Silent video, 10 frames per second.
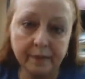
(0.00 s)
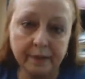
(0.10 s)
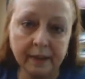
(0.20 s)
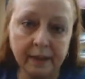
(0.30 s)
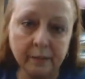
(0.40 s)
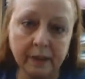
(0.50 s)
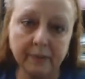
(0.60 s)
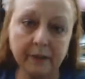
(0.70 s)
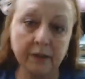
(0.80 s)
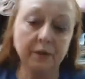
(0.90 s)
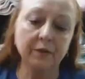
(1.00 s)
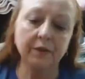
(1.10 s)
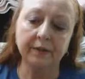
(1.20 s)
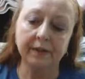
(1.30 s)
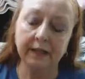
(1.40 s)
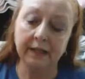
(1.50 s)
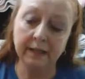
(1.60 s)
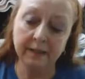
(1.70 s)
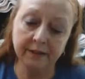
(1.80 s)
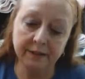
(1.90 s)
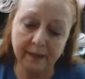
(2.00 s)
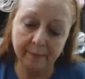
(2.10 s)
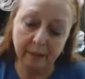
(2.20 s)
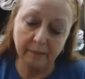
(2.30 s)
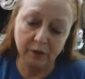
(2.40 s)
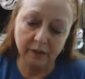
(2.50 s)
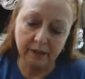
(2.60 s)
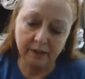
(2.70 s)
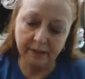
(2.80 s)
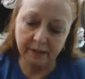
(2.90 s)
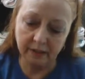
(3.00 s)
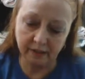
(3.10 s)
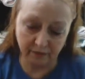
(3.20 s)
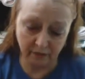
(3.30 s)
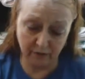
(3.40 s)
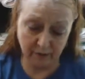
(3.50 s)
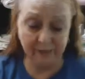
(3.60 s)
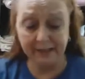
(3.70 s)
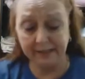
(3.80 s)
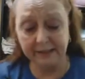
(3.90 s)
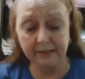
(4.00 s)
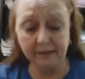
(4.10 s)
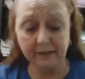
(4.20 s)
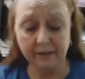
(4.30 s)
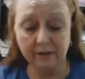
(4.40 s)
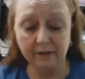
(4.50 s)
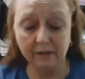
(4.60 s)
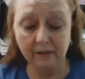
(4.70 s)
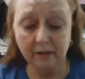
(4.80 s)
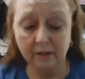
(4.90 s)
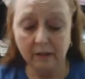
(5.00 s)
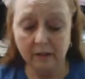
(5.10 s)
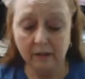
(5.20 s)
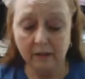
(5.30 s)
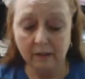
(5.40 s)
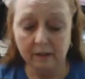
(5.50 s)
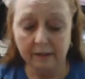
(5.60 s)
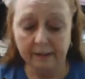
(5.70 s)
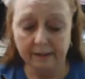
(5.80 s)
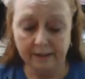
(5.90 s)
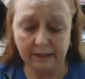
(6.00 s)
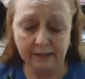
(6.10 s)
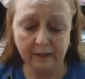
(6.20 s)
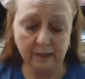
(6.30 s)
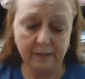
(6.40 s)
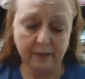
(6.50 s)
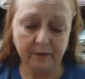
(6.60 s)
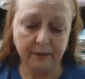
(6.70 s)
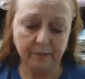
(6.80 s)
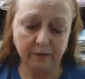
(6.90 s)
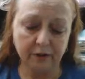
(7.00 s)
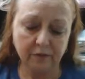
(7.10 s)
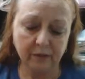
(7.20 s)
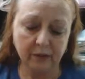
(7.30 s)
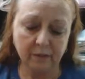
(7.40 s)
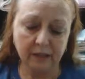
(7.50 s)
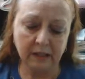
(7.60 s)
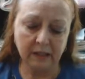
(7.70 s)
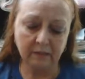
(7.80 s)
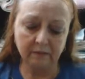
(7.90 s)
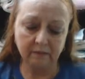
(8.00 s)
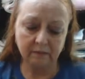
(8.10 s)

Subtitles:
And what I'm going to do is on the ends, I probably should have done the ends first, but I didn't. And I did wipe off my brush really well.